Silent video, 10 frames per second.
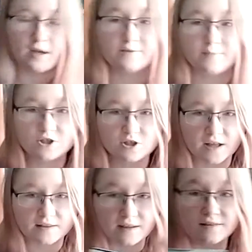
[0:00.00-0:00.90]
especially
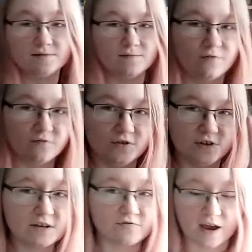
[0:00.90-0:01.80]
that the
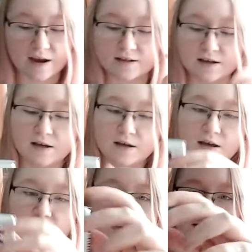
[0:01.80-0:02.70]
defect
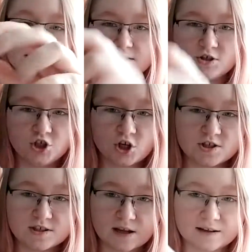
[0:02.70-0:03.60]
is
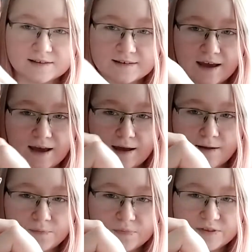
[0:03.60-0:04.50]
just that
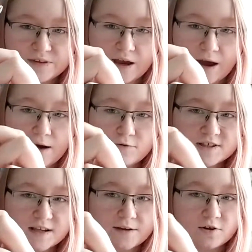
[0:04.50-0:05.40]
the
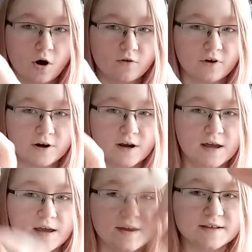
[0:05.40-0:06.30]
outside cover
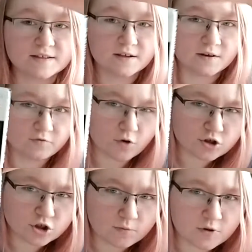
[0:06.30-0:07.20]
is for
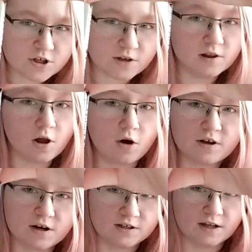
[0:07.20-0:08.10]
some reason
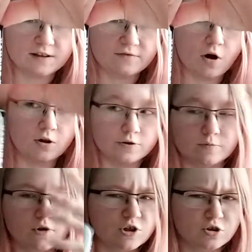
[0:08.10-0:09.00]
longer than the
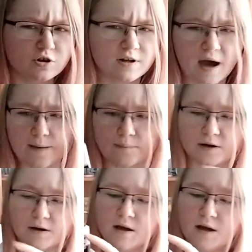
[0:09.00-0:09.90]
volume, which shouldn't
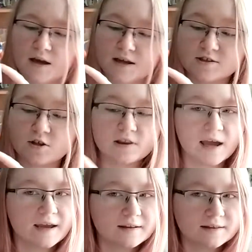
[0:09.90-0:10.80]
happen. It's not
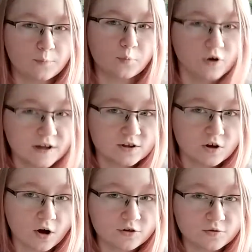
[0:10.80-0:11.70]
like the print
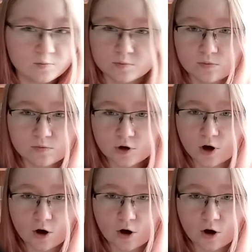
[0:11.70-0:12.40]
got, you